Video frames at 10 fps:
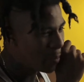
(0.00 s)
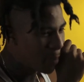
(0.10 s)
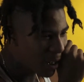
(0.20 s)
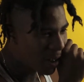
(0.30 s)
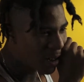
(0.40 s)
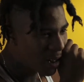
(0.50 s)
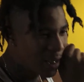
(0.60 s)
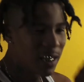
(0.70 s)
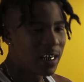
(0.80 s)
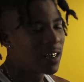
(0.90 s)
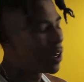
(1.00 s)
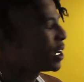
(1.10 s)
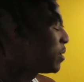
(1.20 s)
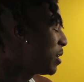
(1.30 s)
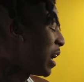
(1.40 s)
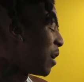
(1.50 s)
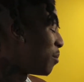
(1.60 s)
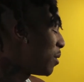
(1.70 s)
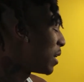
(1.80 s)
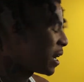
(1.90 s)
better. So he was like,
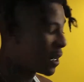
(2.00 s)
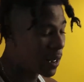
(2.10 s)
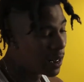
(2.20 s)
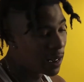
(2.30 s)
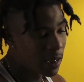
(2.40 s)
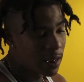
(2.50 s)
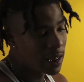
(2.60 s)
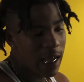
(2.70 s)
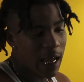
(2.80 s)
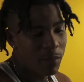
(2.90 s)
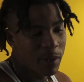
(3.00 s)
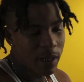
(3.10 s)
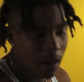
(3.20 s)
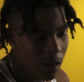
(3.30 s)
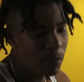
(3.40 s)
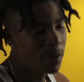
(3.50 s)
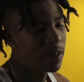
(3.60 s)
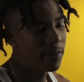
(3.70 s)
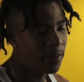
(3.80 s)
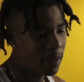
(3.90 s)
bro, that, you just got to be humble,
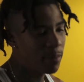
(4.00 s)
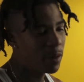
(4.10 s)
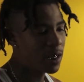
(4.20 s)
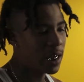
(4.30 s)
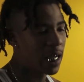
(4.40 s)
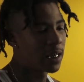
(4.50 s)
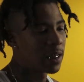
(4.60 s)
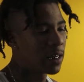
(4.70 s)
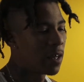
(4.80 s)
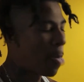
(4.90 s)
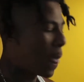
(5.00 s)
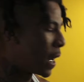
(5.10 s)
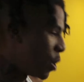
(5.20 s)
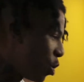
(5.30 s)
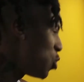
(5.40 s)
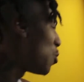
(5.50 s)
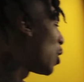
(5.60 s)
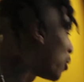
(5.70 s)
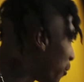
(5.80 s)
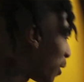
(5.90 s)
you feel me? You got to, I know you
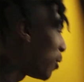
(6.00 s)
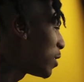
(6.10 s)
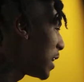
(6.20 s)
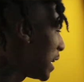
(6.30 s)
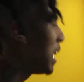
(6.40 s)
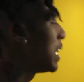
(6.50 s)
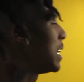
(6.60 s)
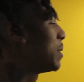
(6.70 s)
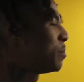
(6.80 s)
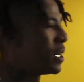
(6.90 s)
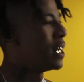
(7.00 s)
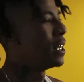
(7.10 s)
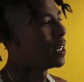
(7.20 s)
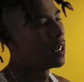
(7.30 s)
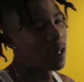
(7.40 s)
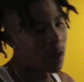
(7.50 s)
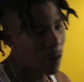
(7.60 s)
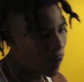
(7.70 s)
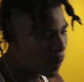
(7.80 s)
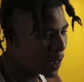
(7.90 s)
want them folks to hear this, but
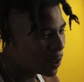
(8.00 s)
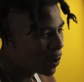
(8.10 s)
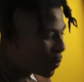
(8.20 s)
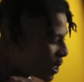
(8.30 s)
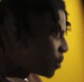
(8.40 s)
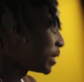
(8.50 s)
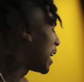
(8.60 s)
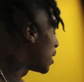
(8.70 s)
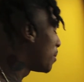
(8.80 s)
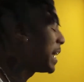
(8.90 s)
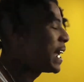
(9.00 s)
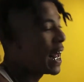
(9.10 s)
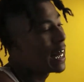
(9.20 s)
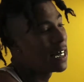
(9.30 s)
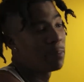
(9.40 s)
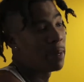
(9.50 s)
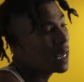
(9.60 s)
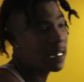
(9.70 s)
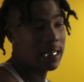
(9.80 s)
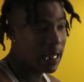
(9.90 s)
when you when you let them hear that it's
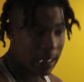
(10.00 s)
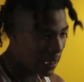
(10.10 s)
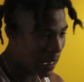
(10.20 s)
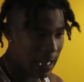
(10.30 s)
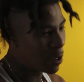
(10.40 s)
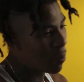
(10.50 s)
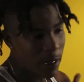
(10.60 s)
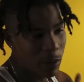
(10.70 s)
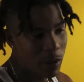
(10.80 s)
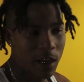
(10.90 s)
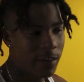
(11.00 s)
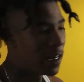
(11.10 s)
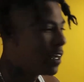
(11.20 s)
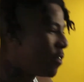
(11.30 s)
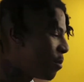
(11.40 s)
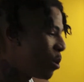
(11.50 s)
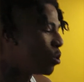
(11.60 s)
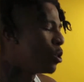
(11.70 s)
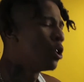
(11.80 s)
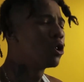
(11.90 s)
best, that that's gonna make them love it even
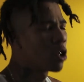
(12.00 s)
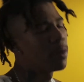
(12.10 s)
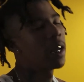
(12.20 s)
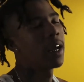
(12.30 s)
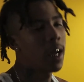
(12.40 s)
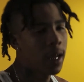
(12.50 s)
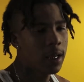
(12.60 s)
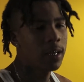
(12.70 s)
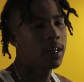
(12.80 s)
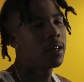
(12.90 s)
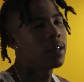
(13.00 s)
more. So I'm like, alright,